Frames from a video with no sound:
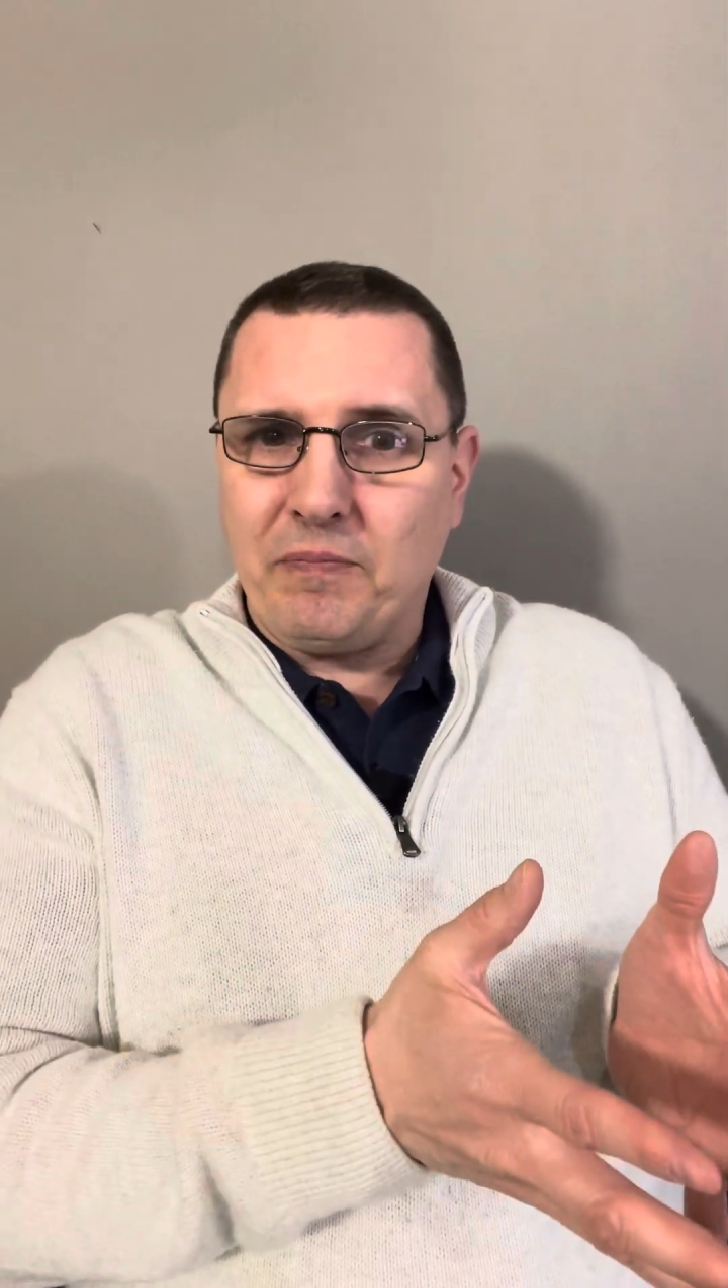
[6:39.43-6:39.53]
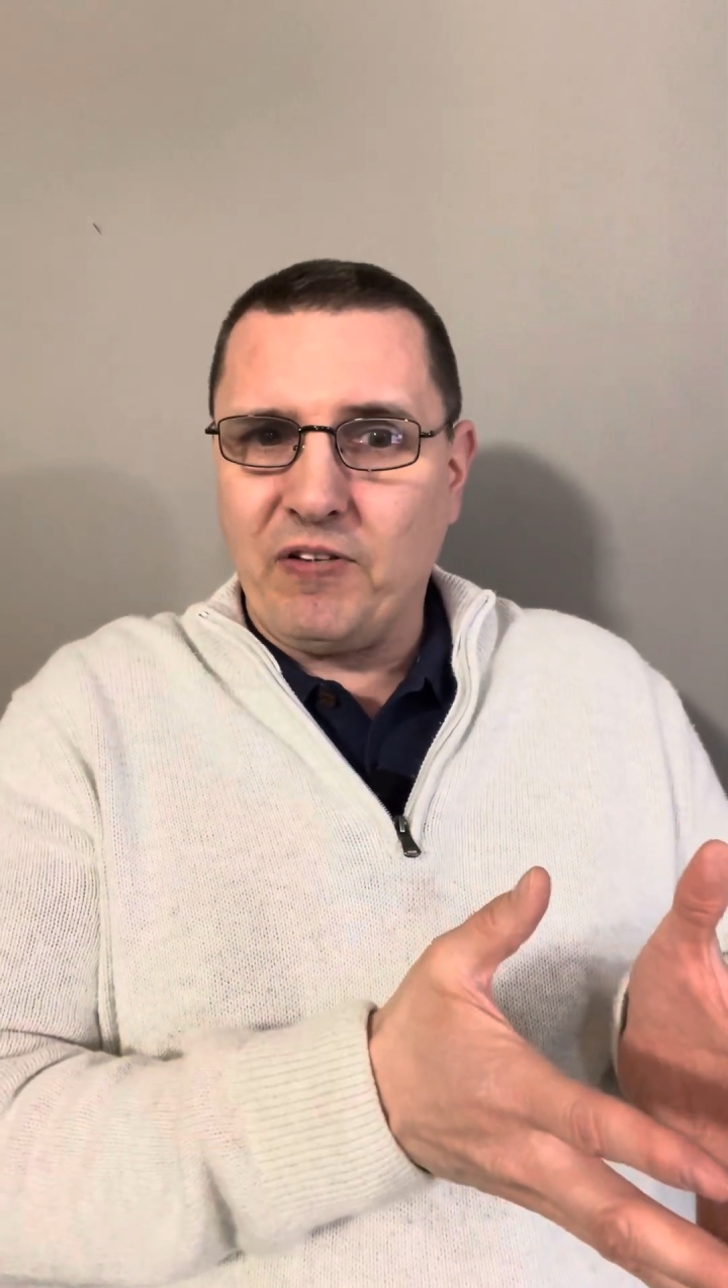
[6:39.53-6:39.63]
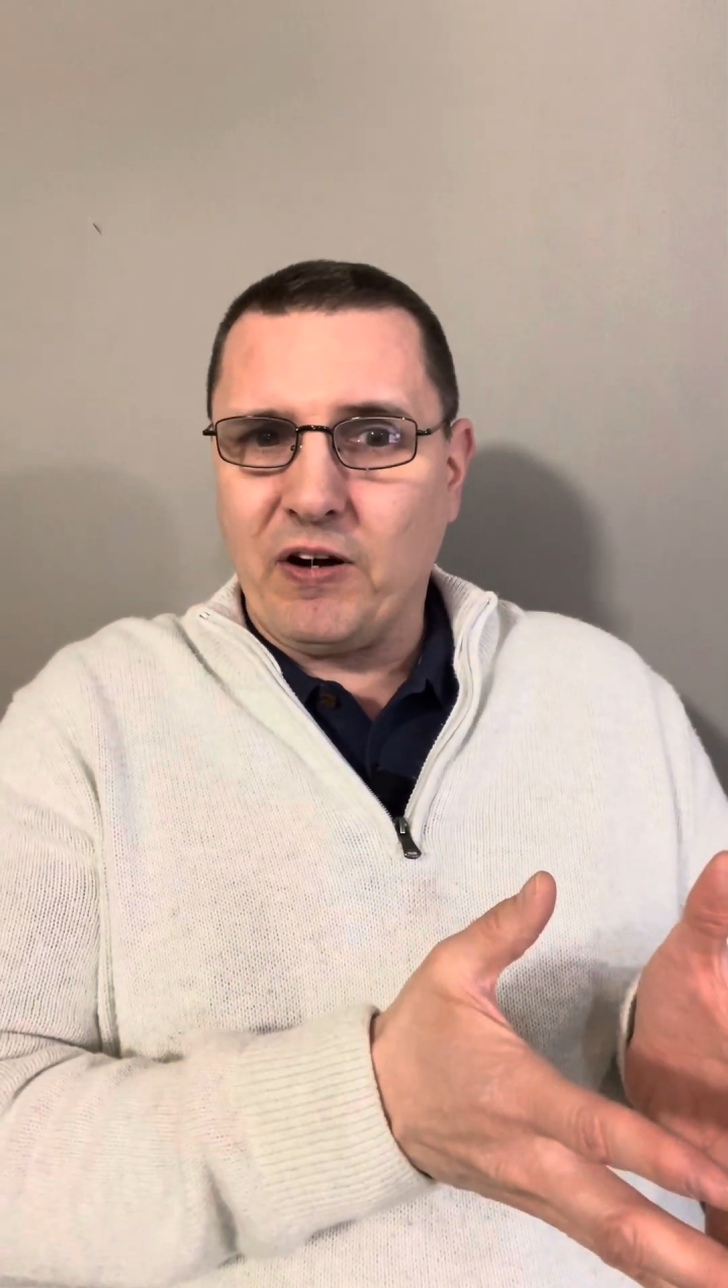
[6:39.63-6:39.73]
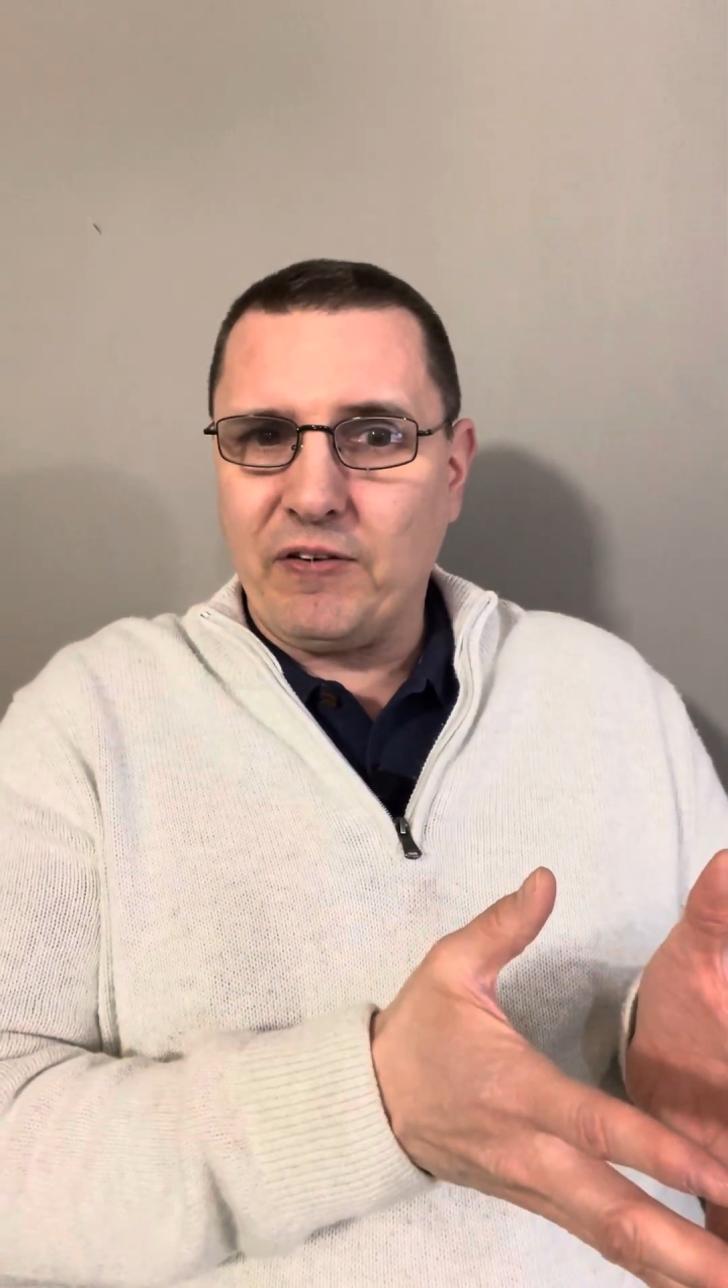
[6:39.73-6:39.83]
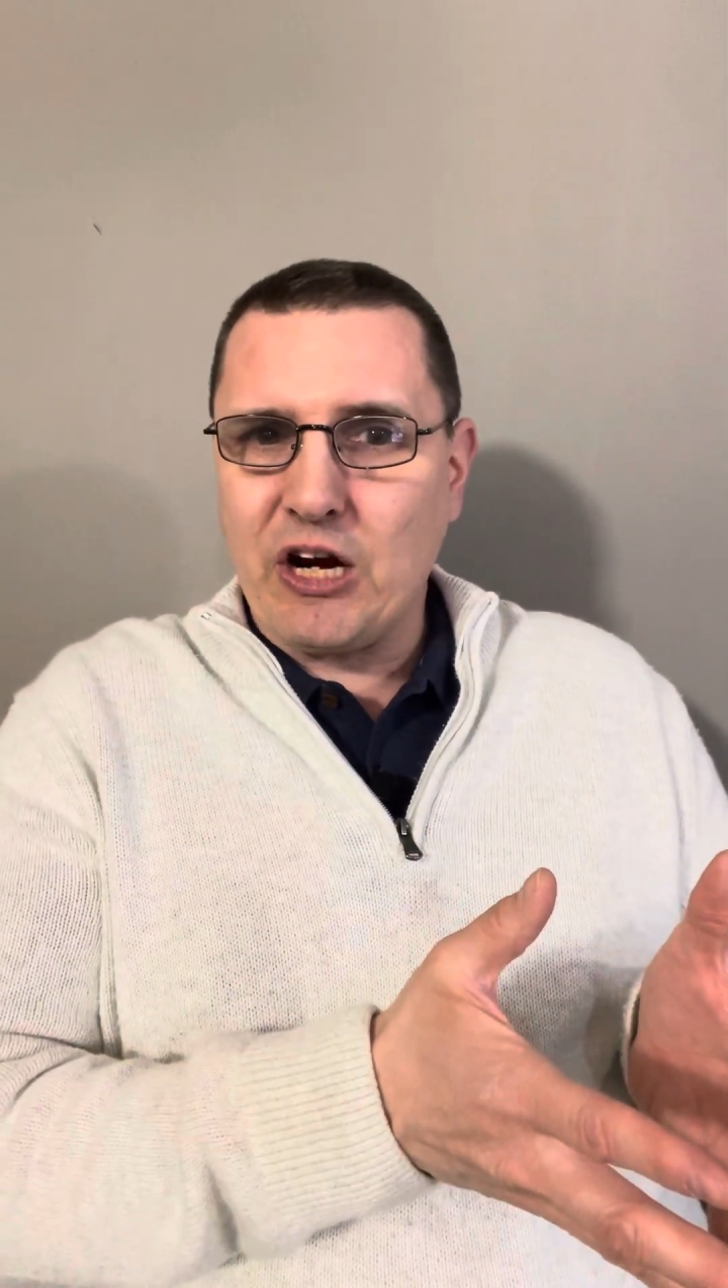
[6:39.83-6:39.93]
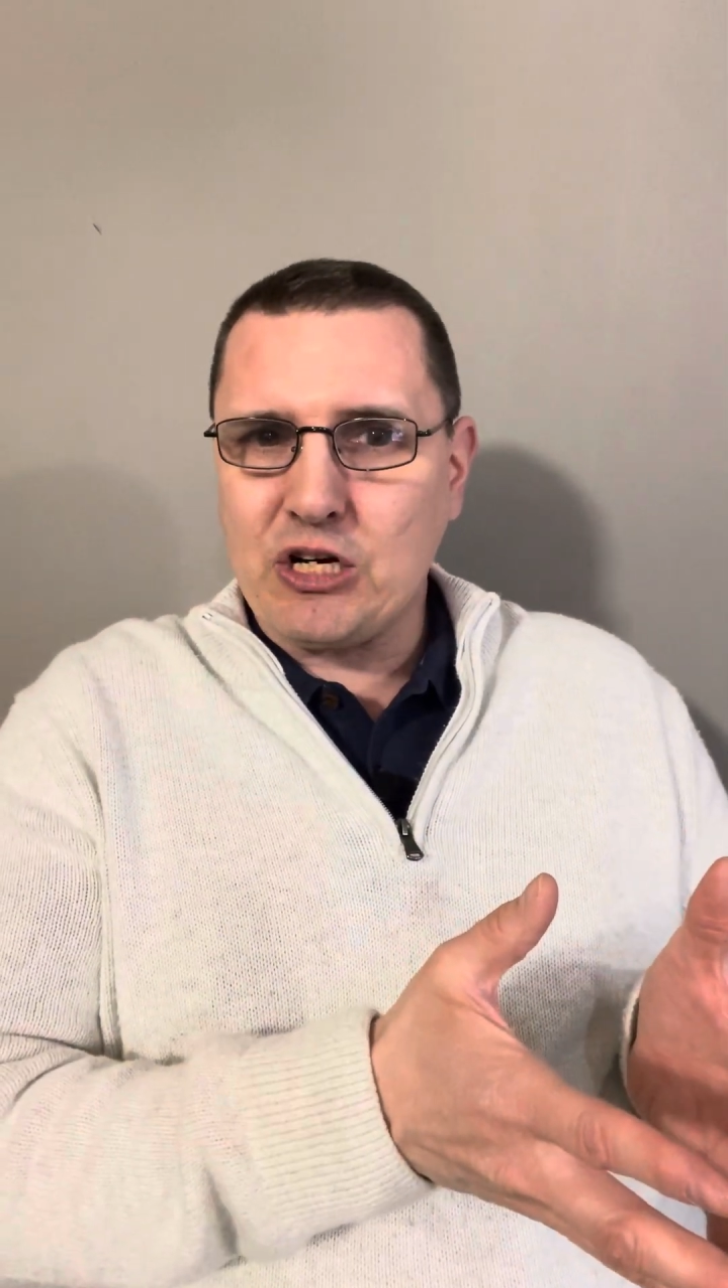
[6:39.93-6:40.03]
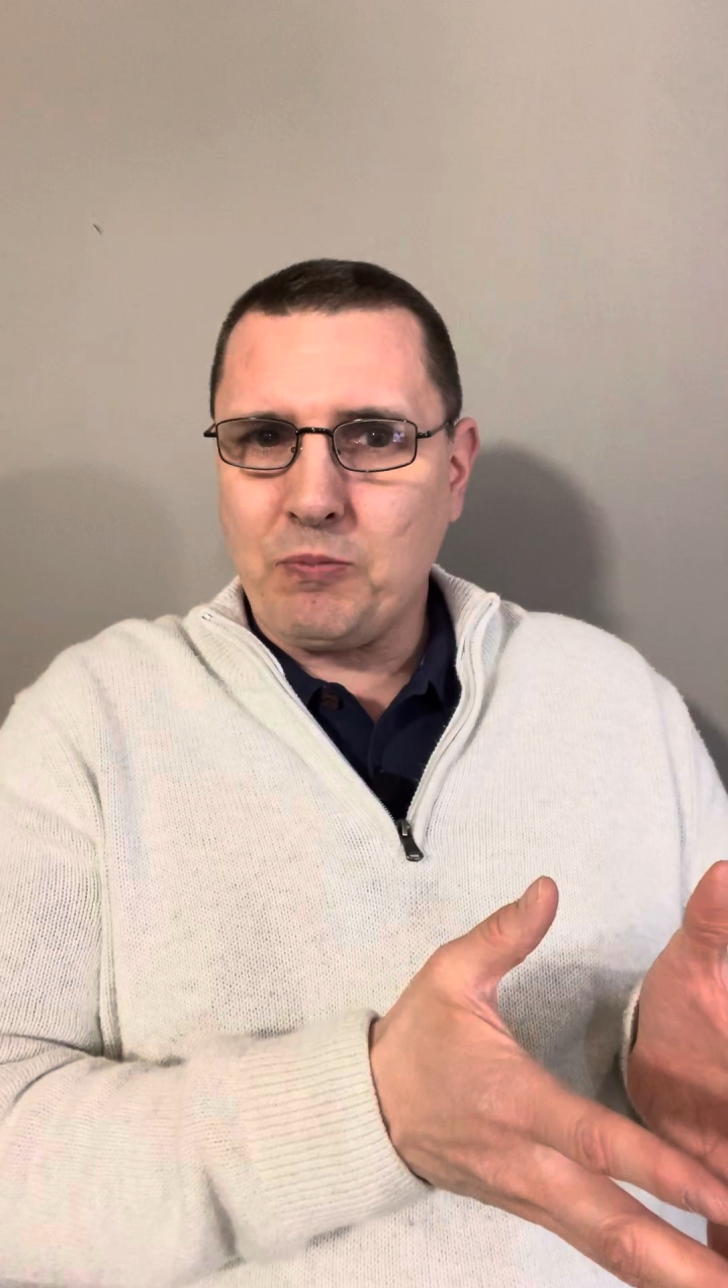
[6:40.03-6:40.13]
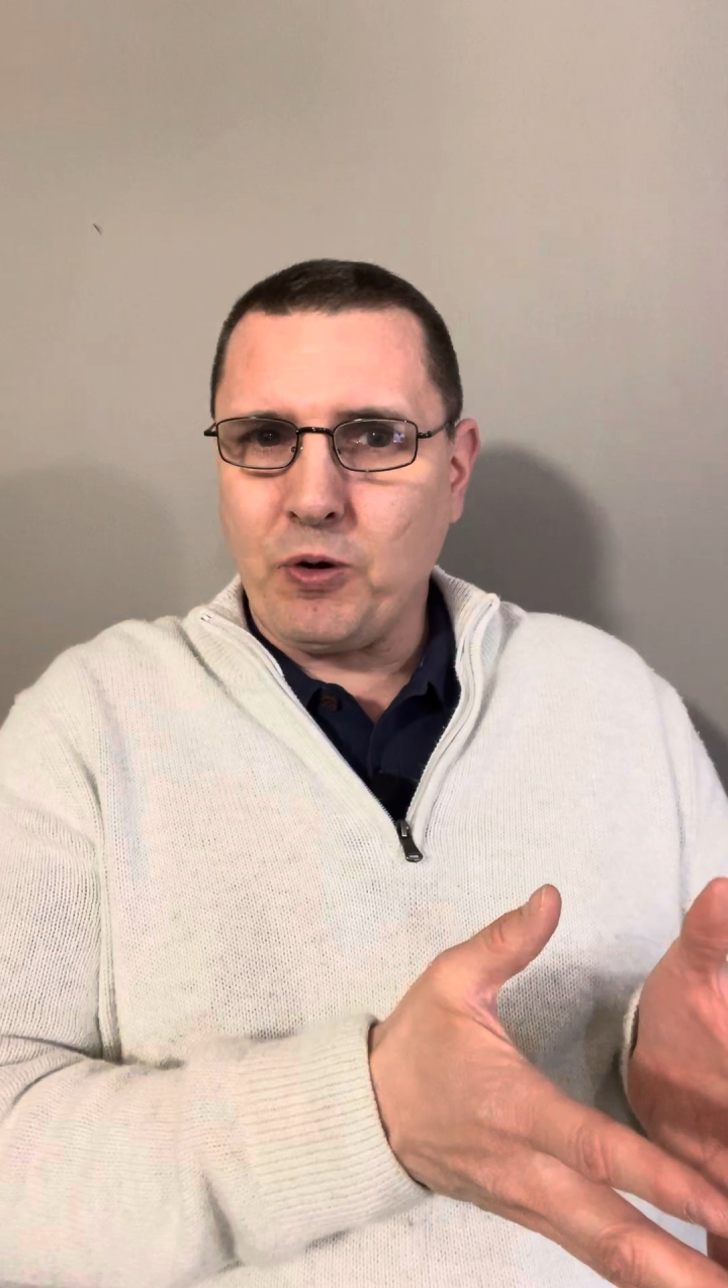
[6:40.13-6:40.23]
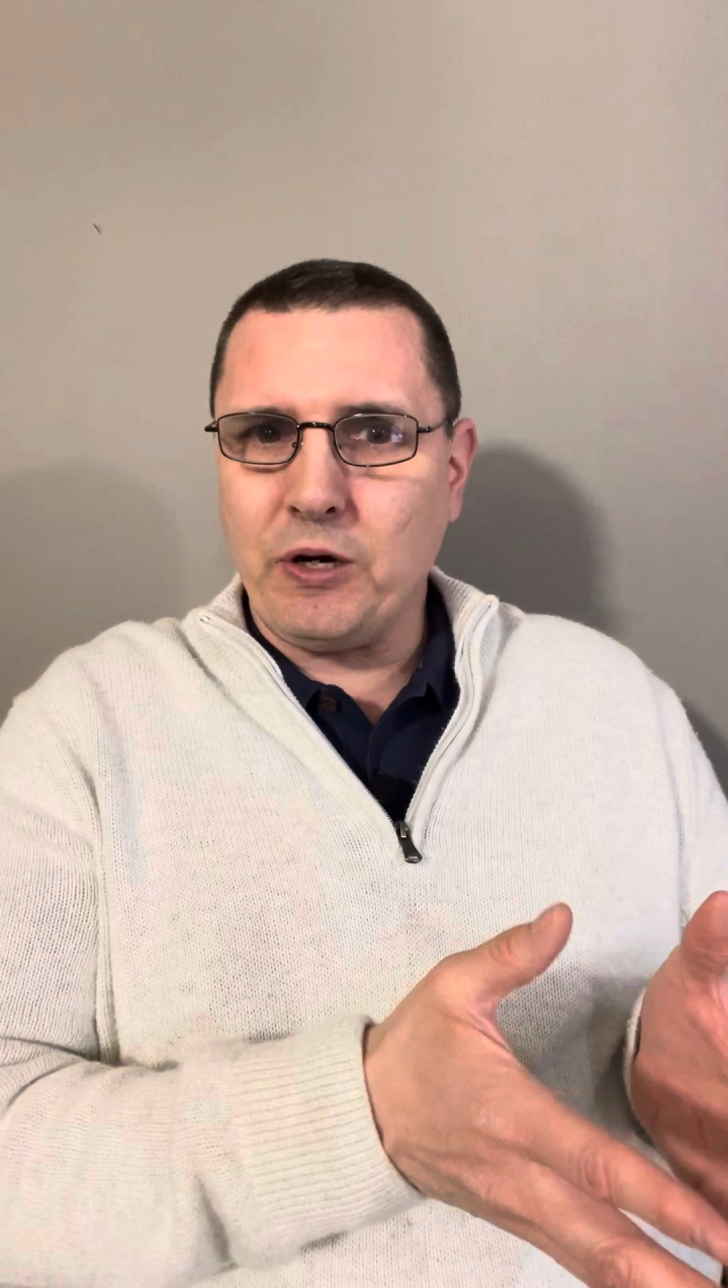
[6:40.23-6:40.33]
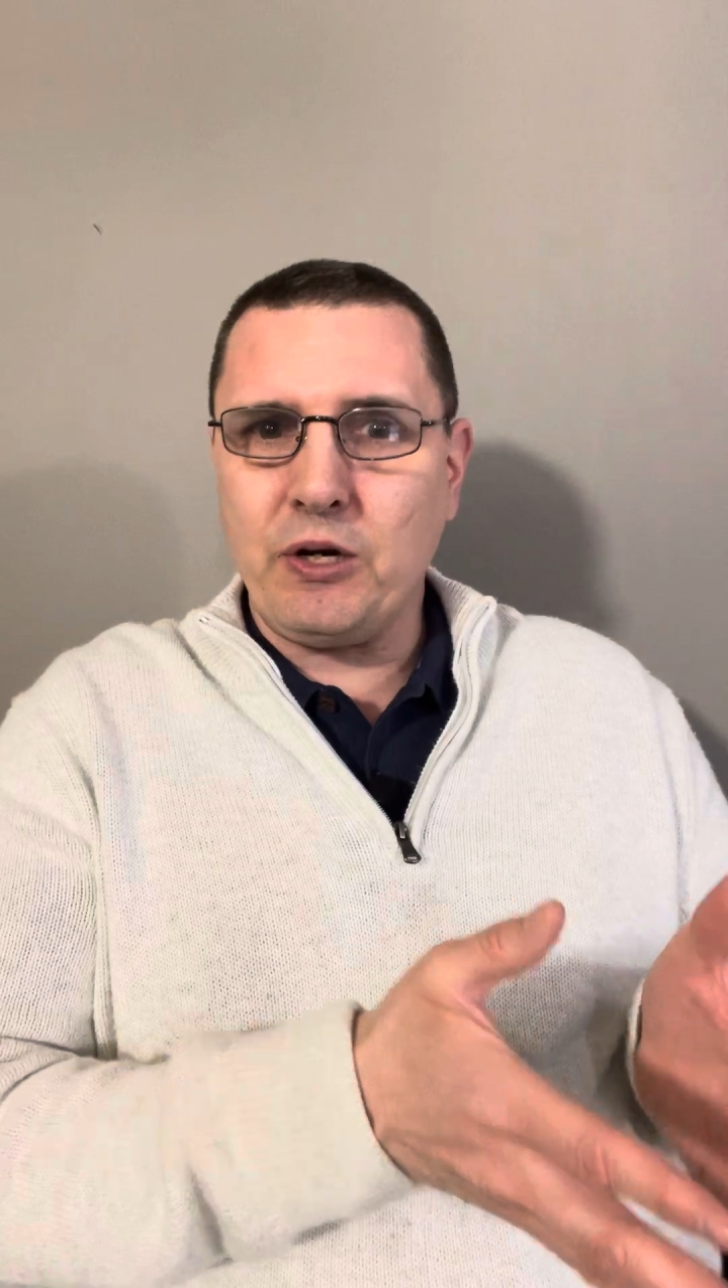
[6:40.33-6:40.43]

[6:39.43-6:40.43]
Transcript: verification part,